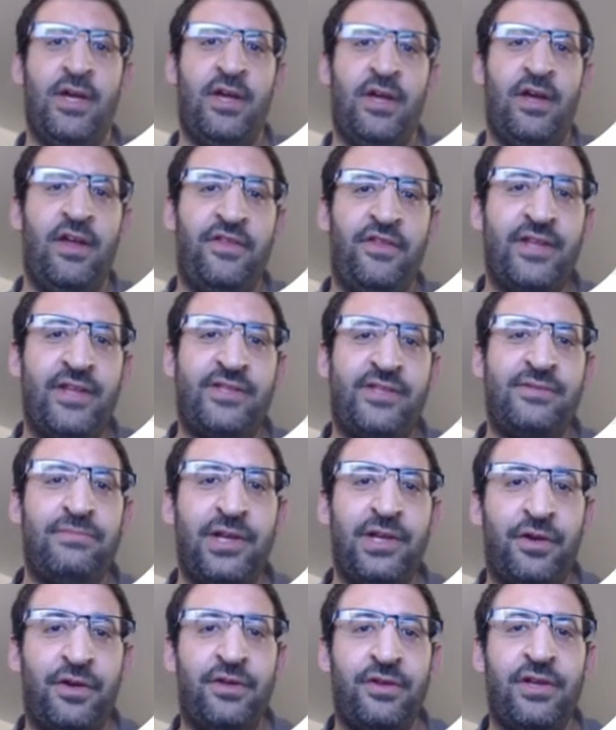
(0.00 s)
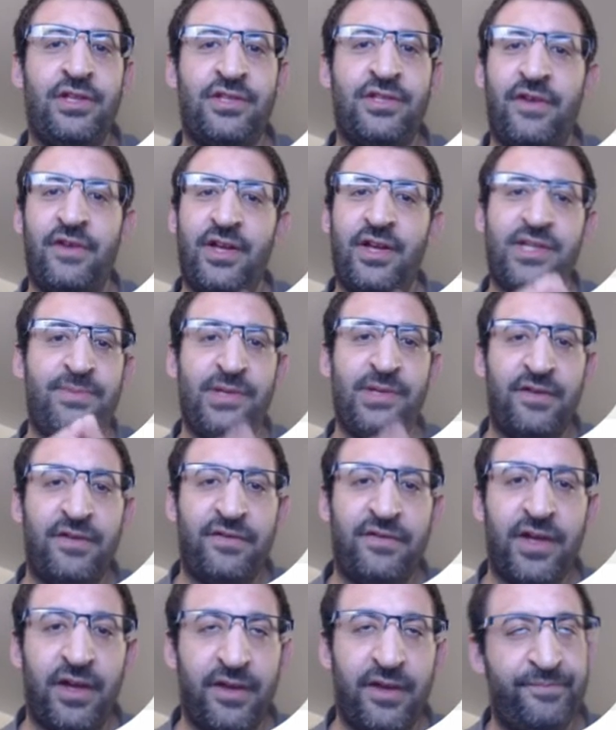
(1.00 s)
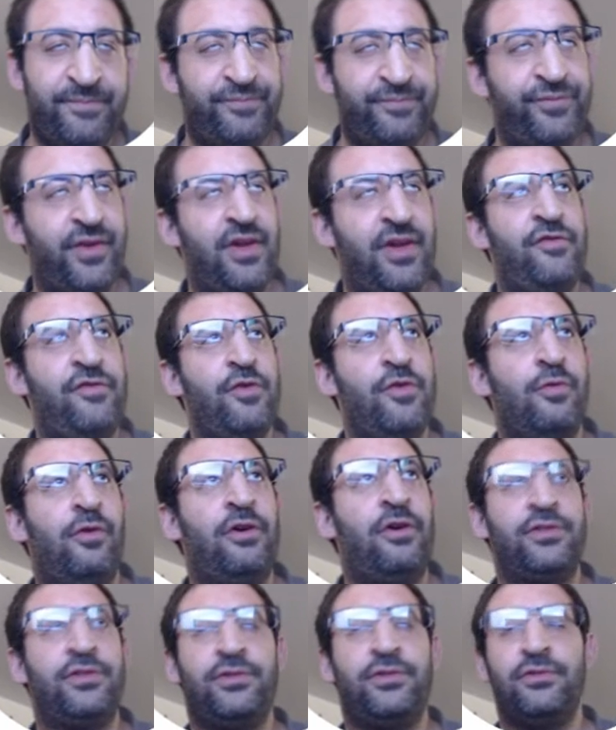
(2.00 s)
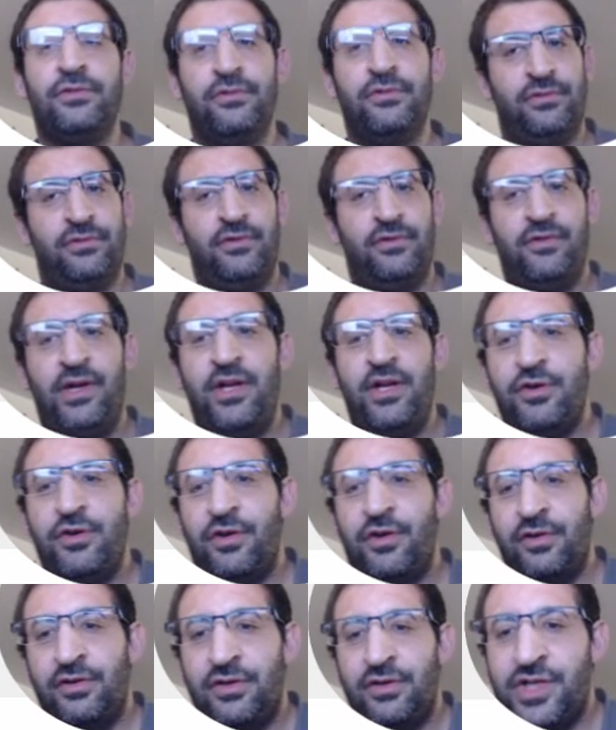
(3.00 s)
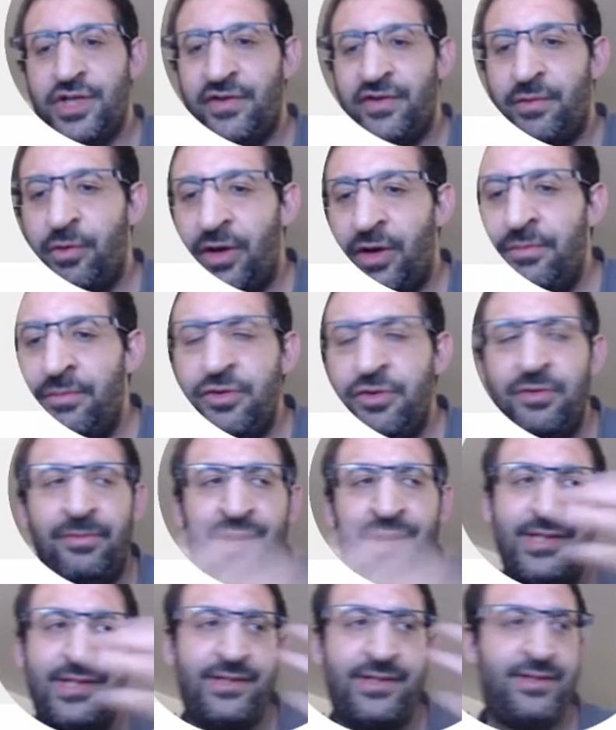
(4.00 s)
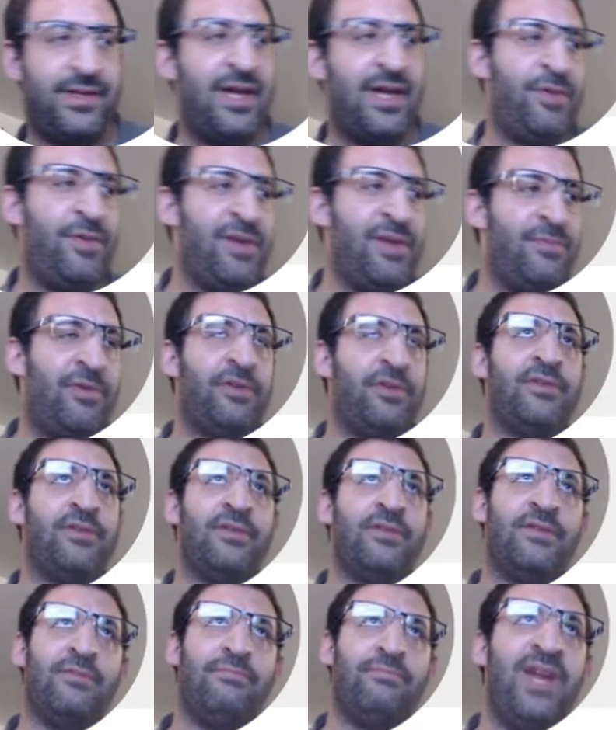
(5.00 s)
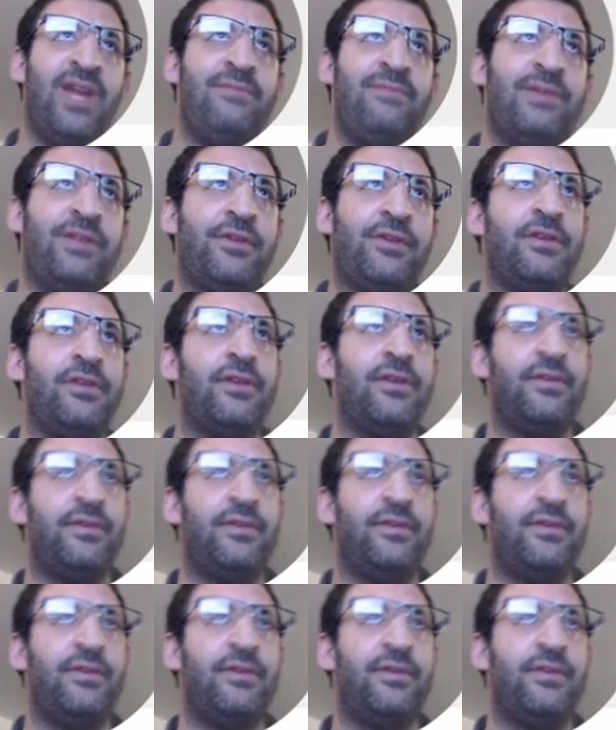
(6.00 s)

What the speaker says: That method, it's very specific. If you want to run your Java program, you must implement the main method